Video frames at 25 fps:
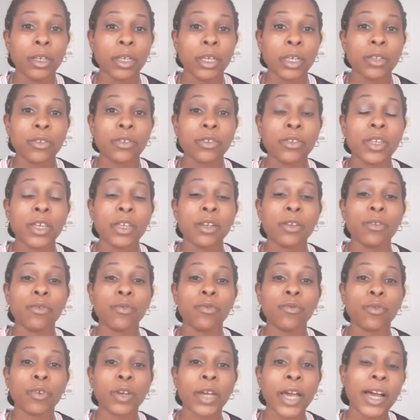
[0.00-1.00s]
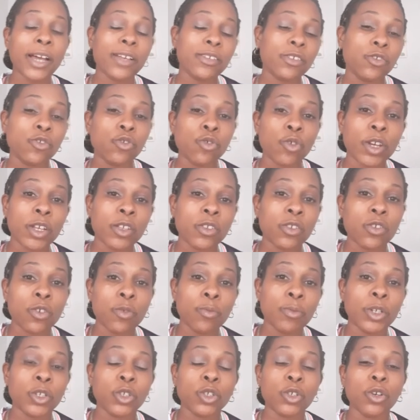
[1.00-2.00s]
instead of concentrating
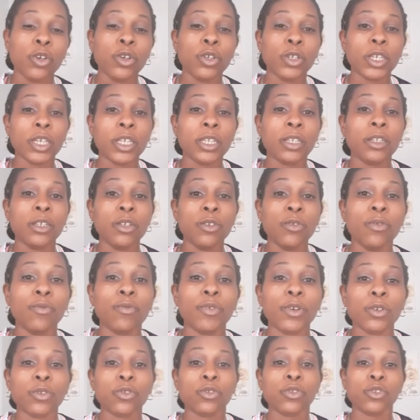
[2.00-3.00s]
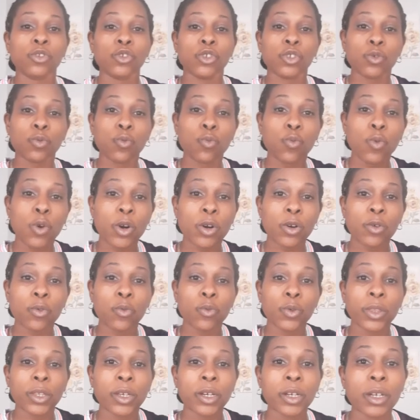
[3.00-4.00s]
so much on getting the universe to just
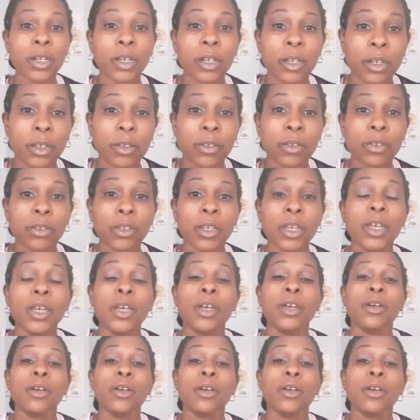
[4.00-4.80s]
work with us,